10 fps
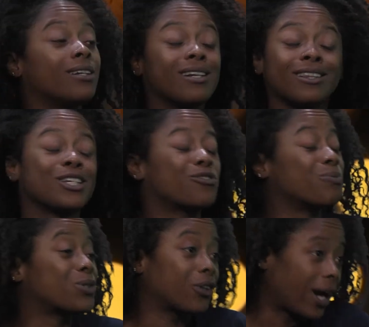did this
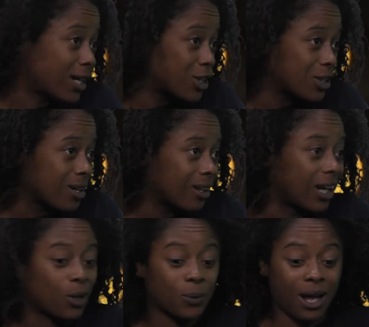from scratch.
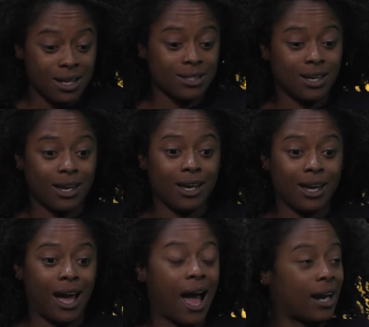Like when I
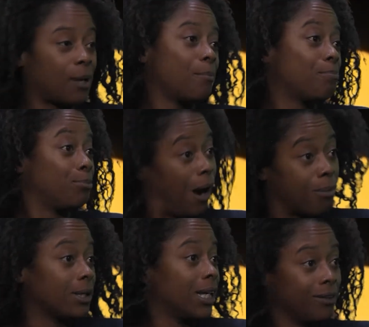say I can
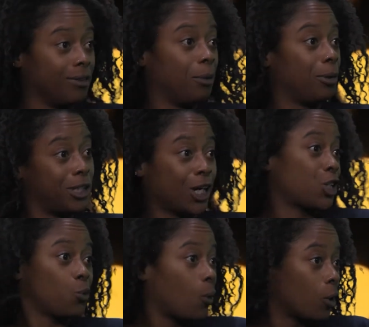probably give a
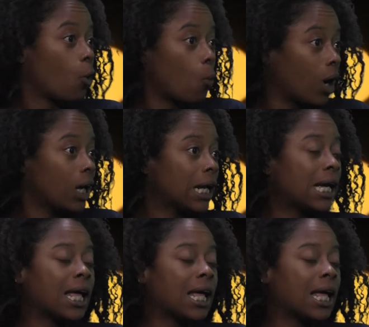production 101,